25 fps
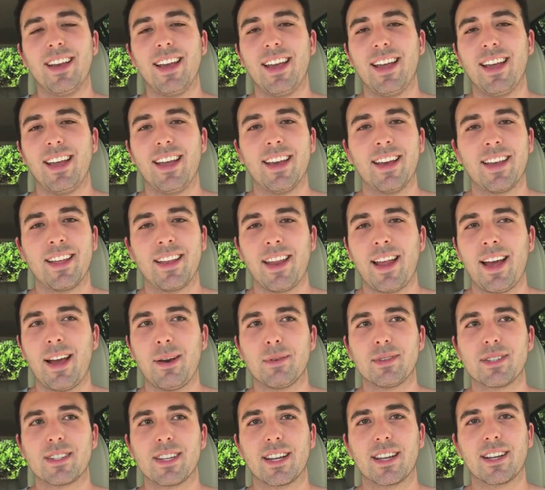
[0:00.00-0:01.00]
And I
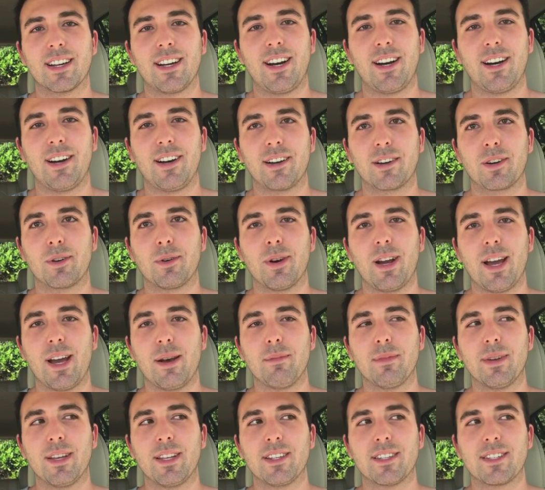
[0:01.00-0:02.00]
was like, oh crap.
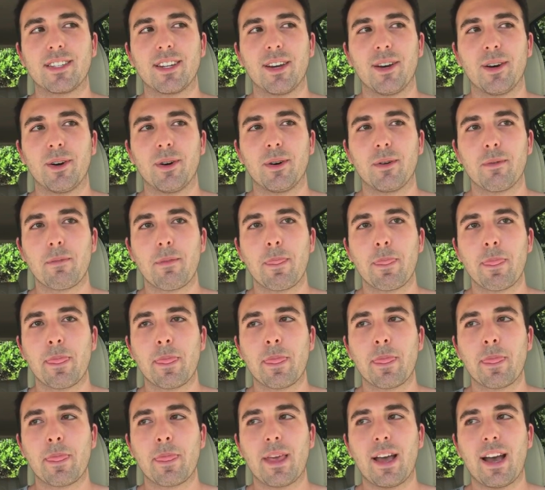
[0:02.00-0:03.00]
And so
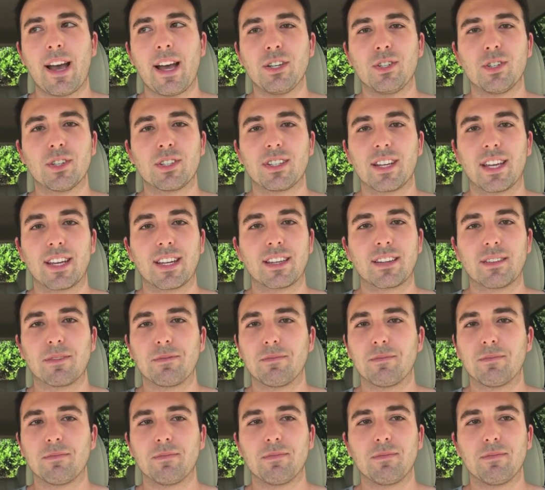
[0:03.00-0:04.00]
I just
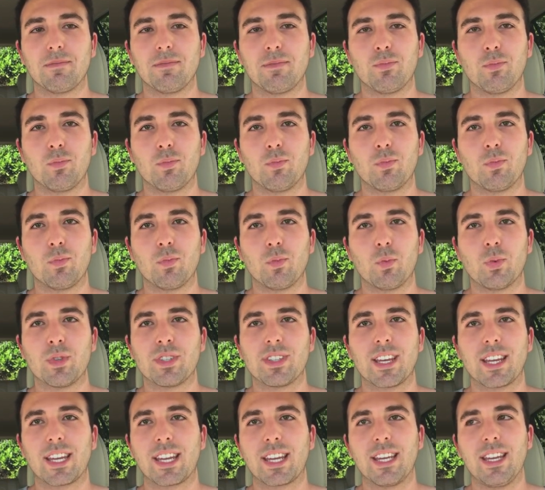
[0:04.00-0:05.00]

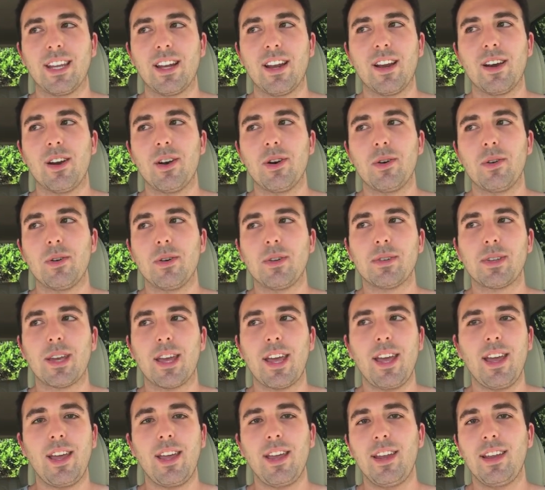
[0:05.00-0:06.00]
was like,
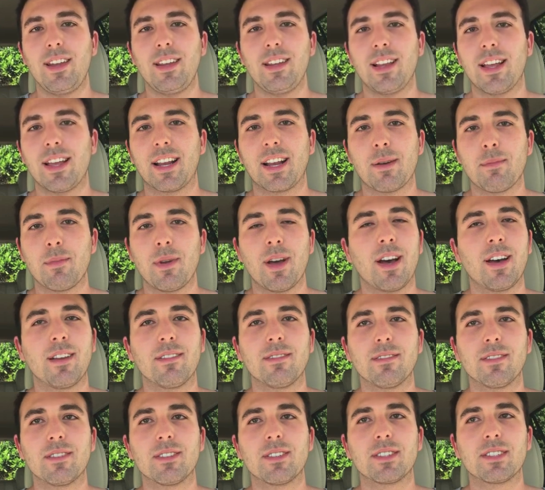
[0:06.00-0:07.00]
hey, like, I'm
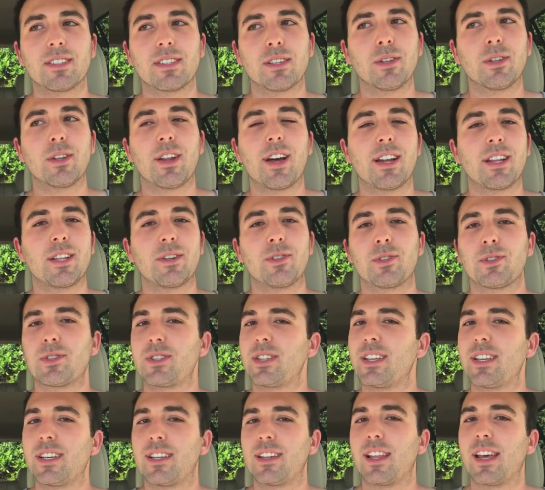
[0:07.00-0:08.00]
still not
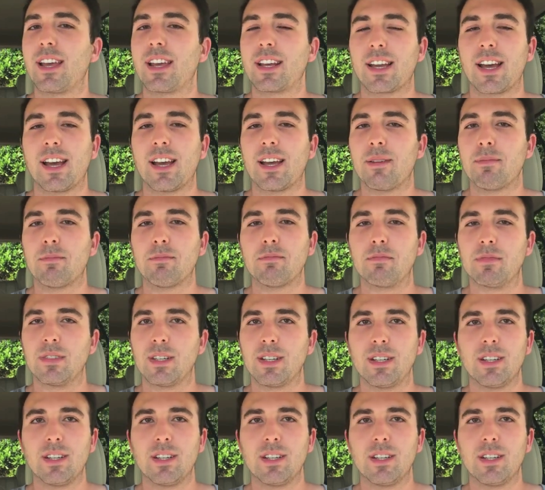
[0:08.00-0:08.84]
interested. Like, I'm